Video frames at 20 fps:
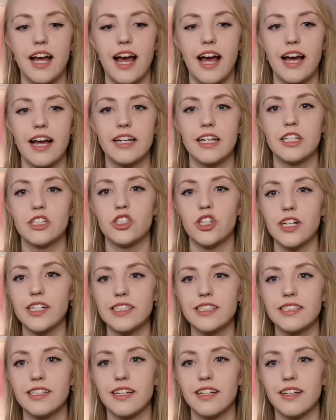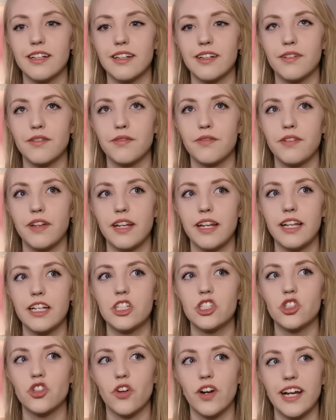had just
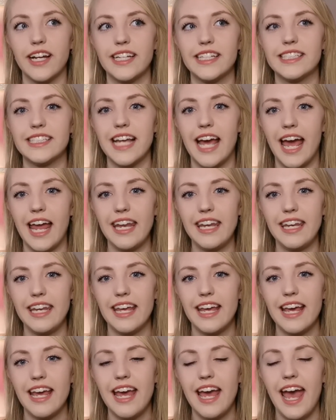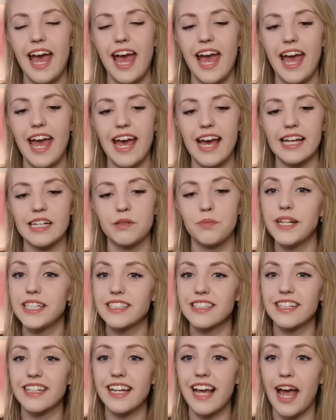finished grade 10, and
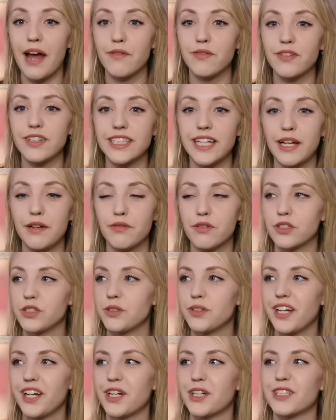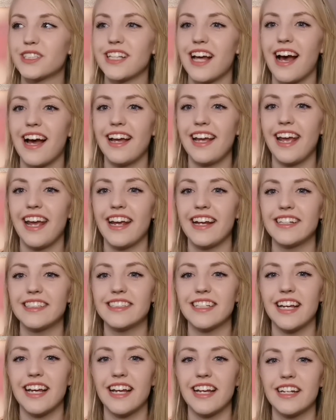basically every day for 2 years I
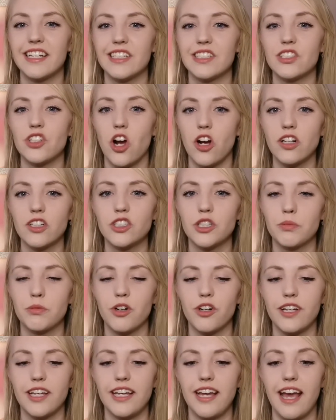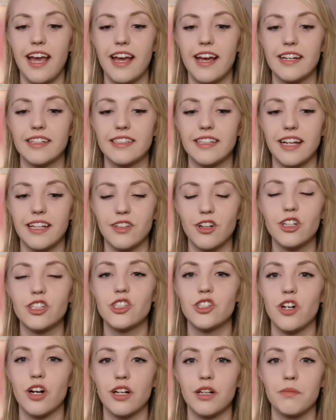ate a chocolate chip cookie and a
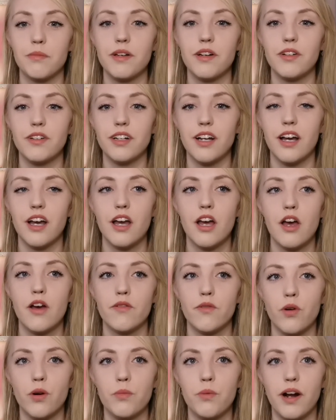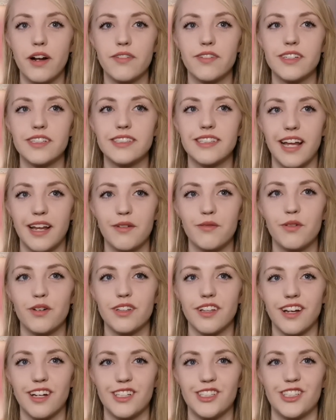large chocolate milk for breakfast and for
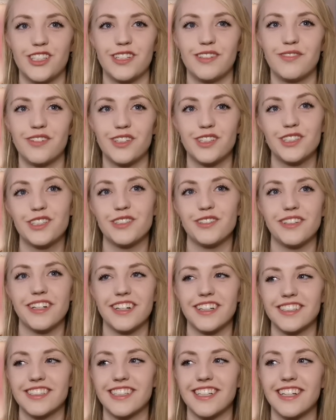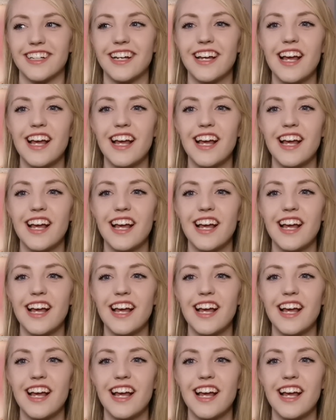lunch for 2 years.